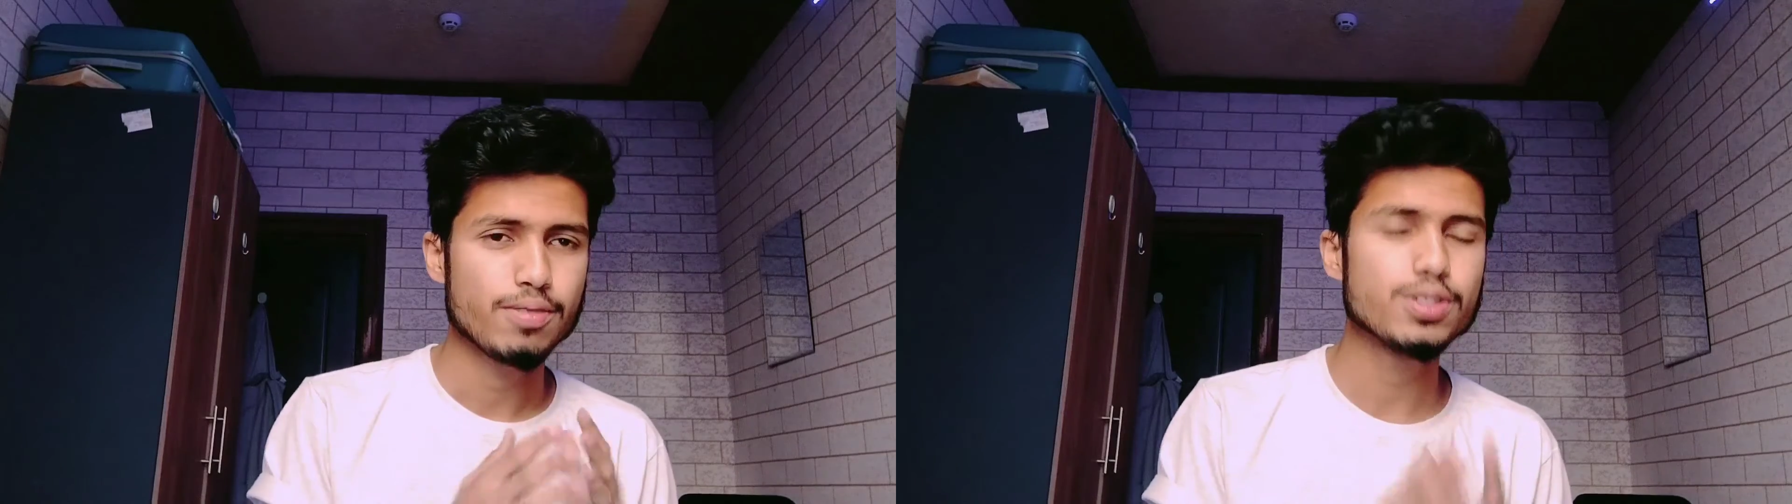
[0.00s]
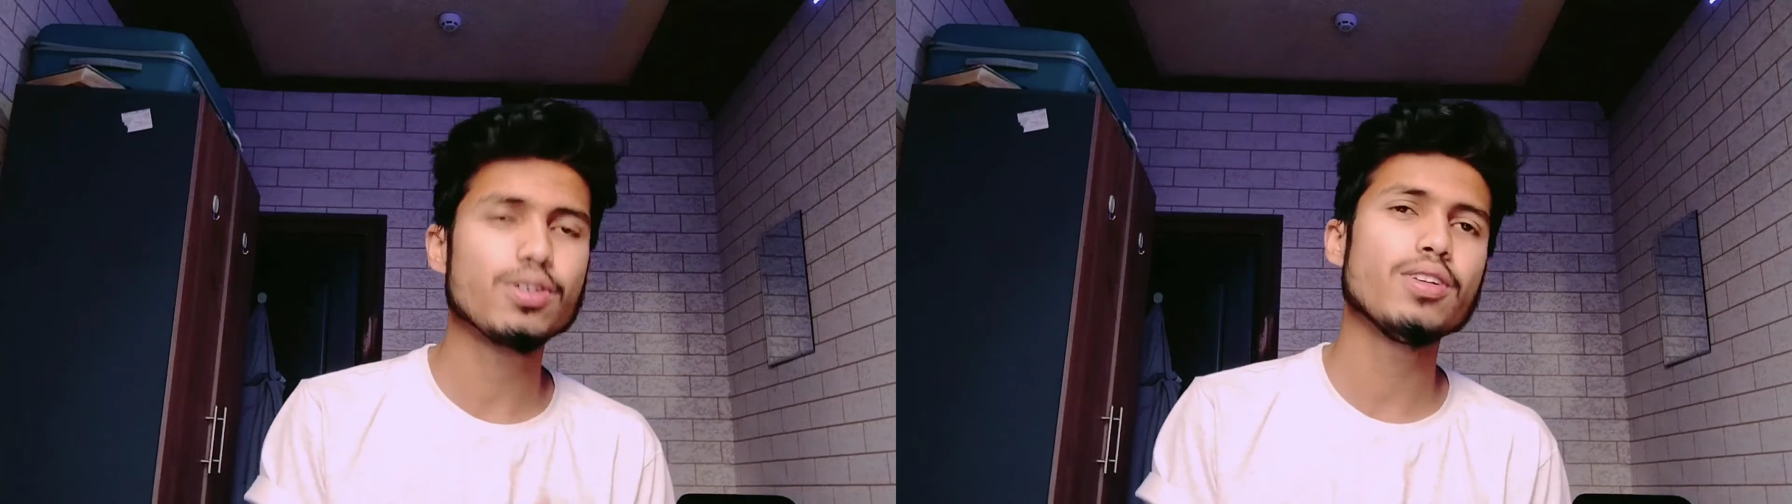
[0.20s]

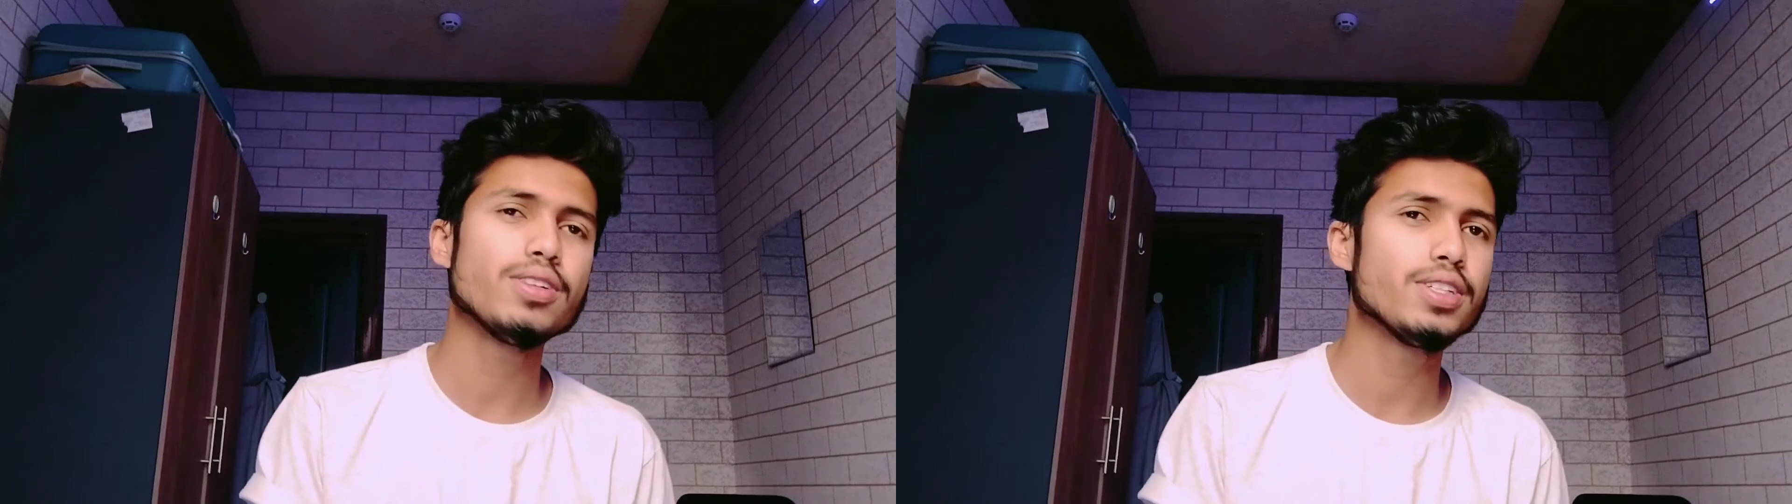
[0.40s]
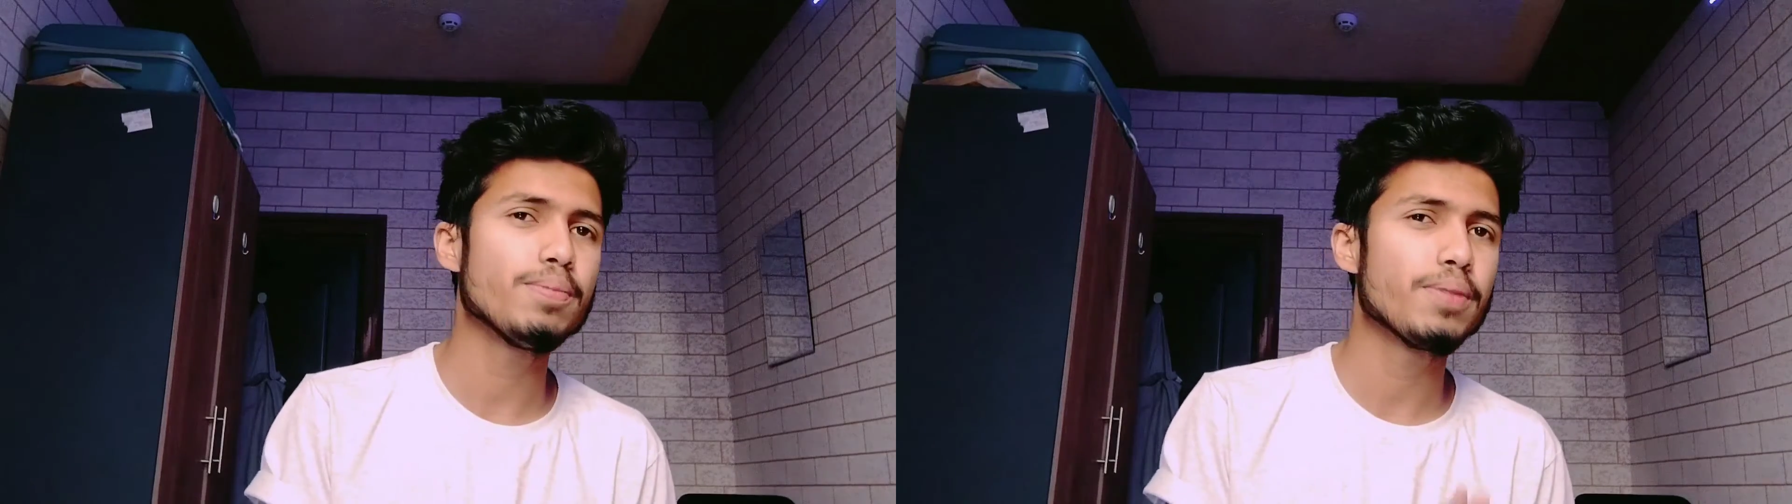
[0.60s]

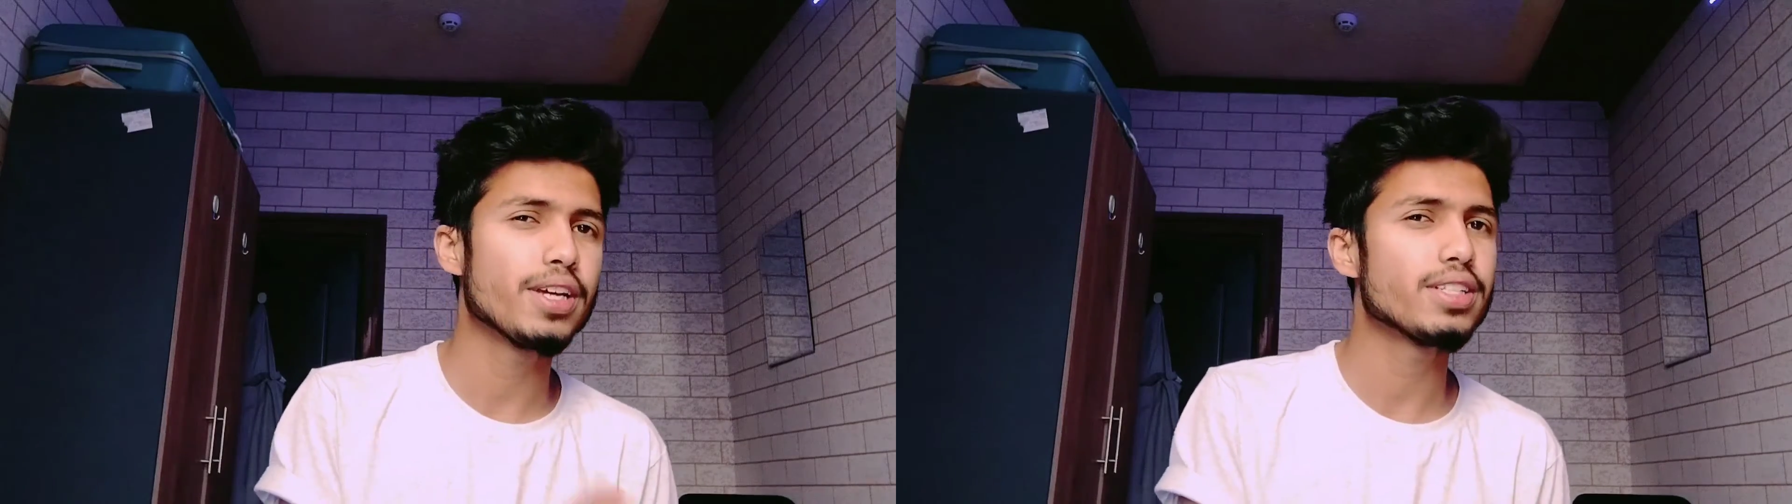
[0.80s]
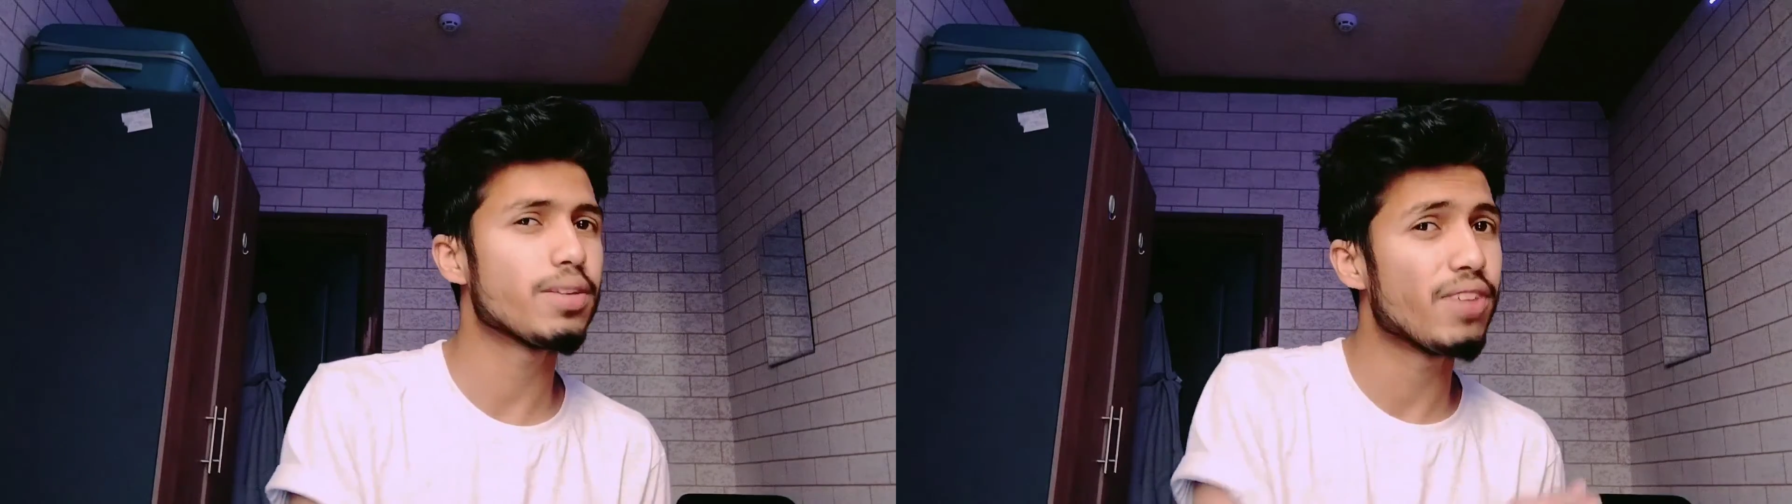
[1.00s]
physiology
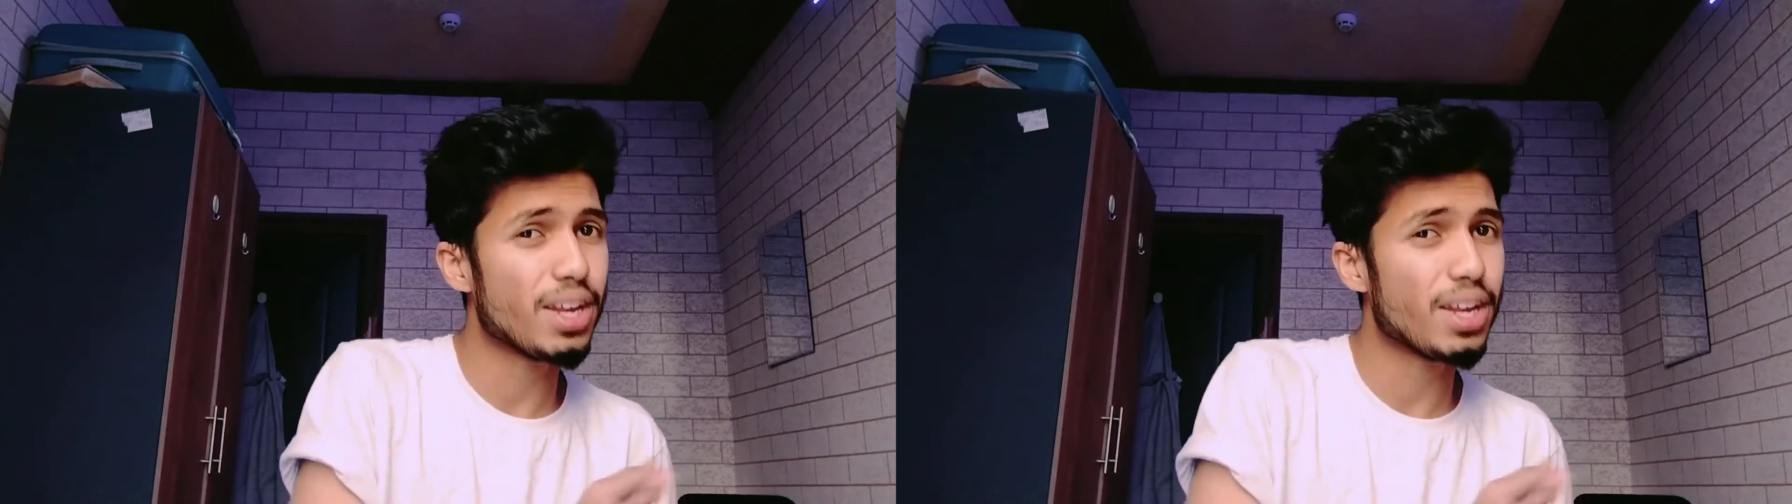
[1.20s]
plays a